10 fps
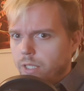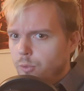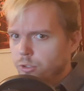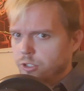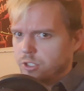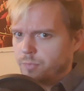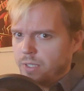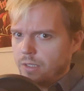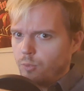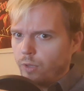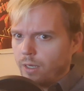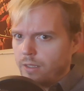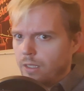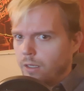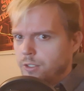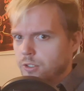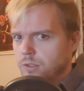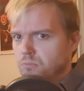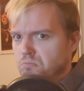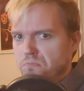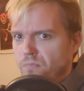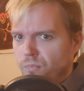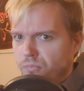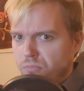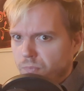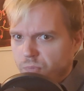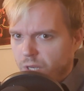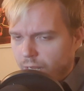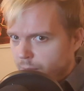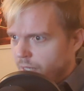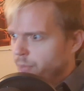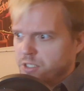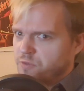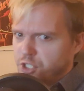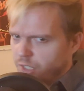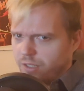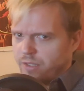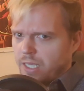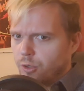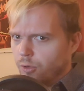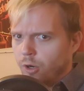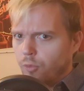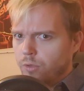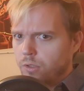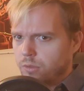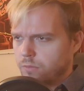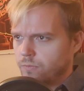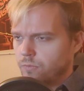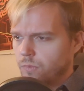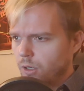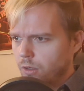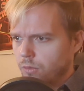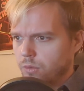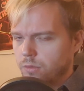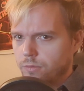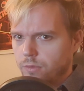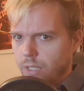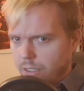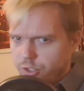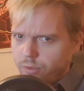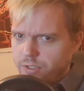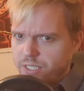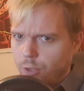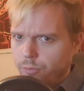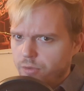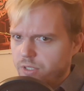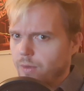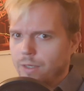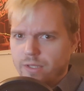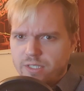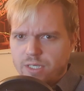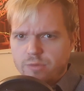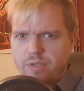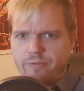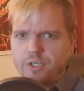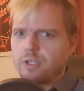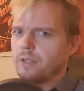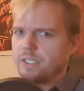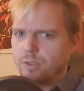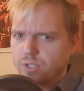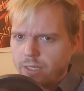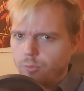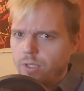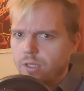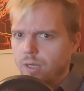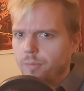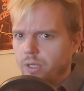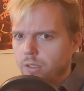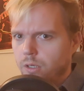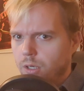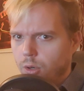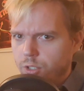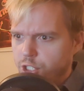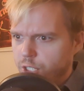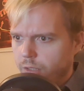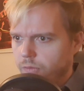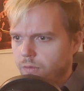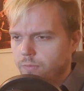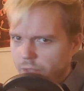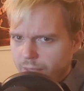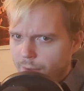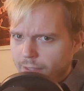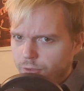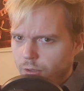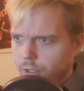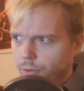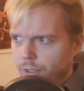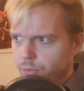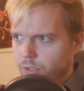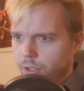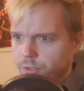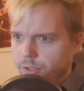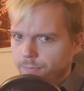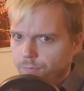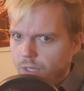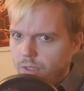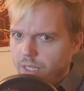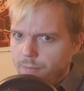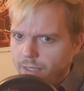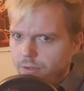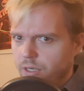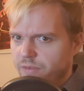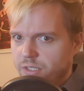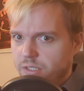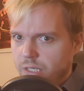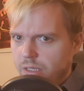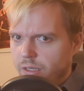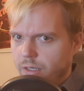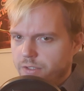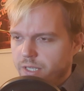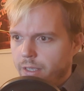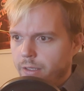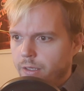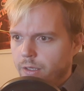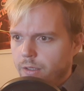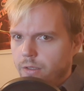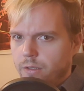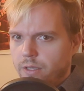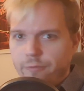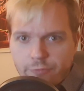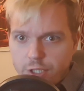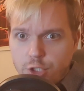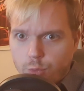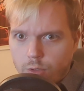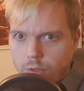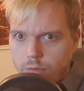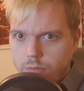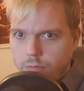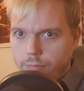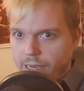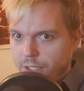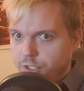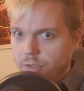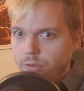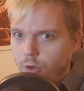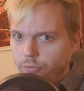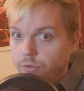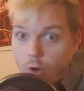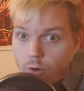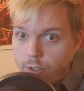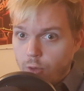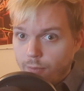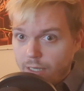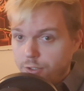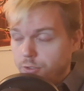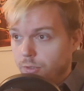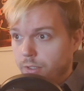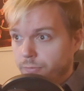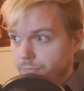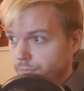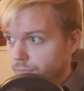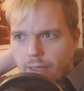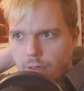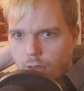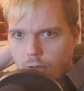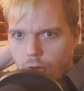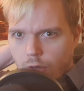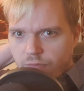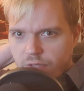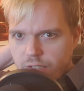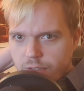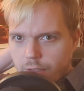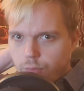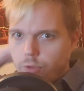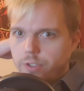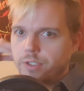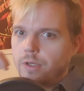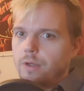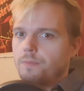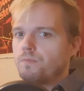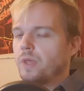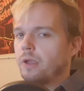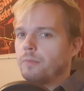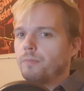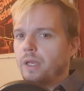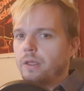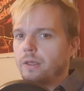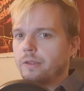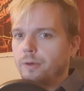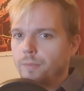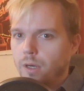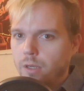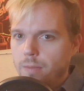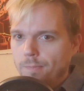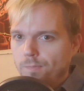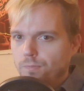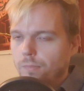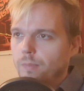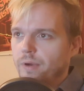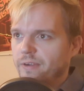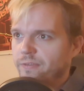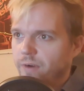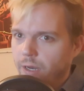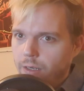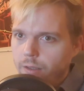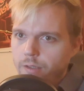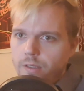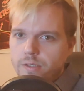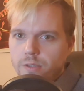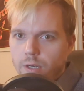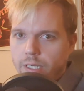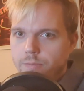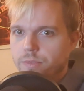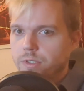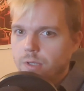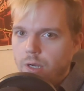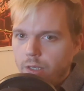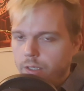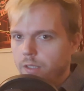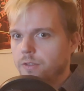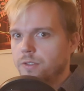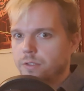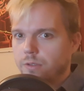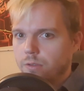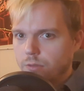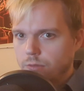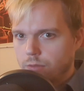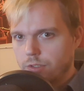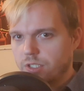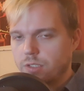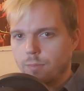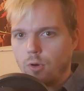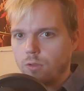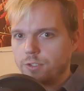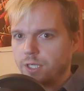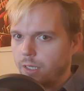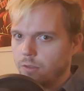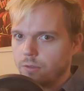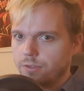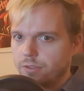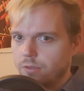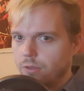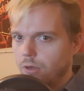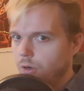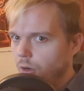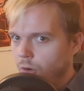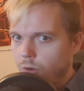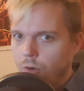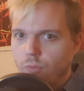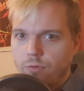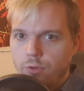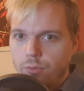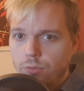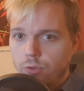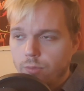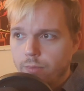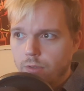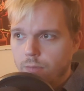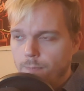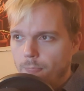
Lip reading: They wouldn't just be willy-nilly just claiming a bunch of shit that they don't own. No. Illustrated Sound Music, wow, that sounds official. That sounds like a real company. Holy shit. They might not look into it closer. They not even see that it's a visual match and not an audio match, right? And a lot of these networks, they are making their money by filing these claims against small channels all over YouTube